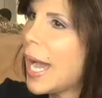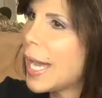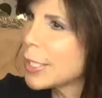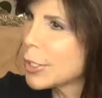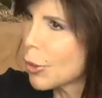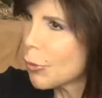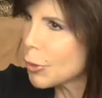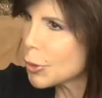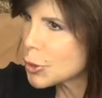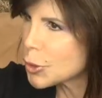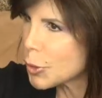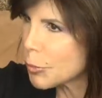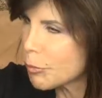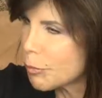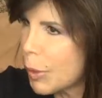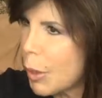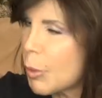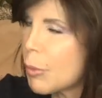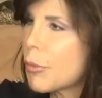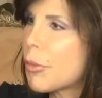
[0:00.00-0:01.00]
I know that you're
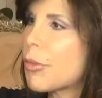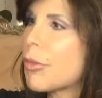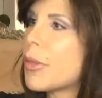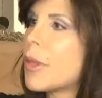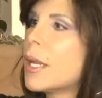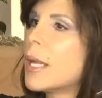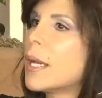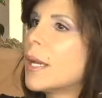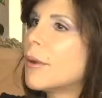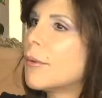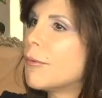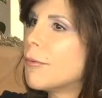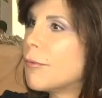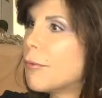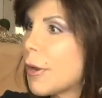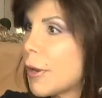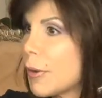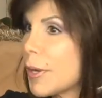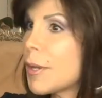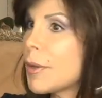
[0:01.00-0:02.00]
both
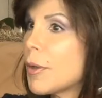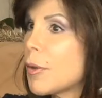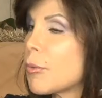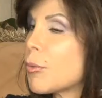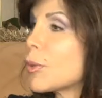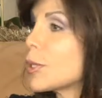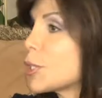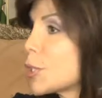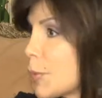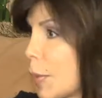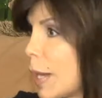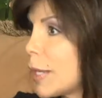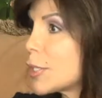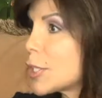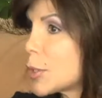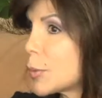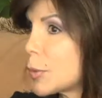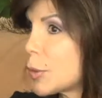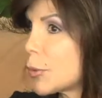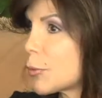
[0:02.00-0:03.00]
very
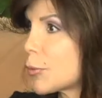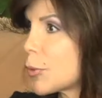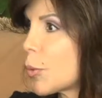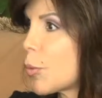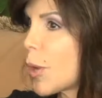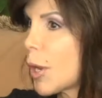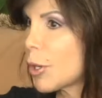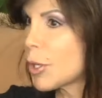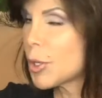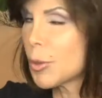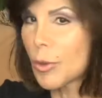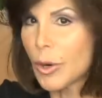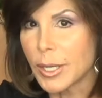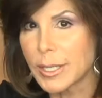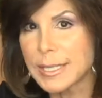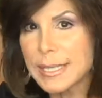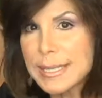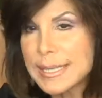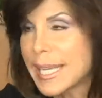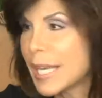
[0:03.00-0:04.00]
responsible for where you are
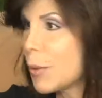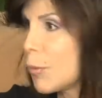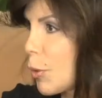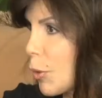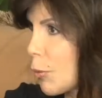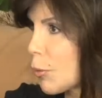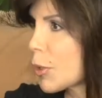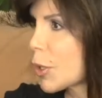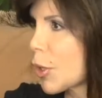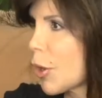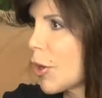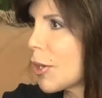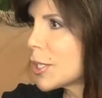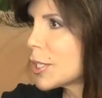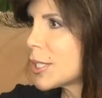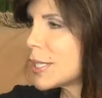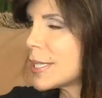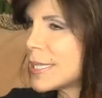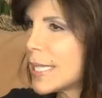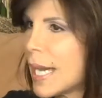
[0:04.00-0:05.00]
today with regard
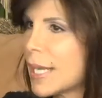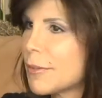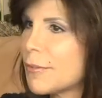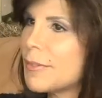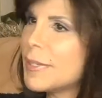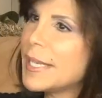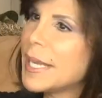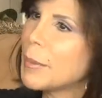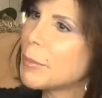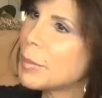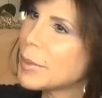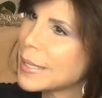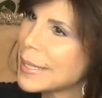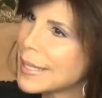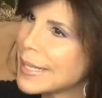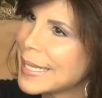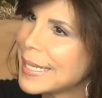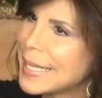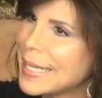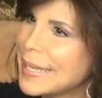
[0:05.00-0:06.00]
to dotVN, but
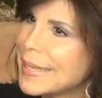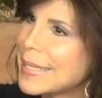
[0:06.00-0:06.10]
Lee,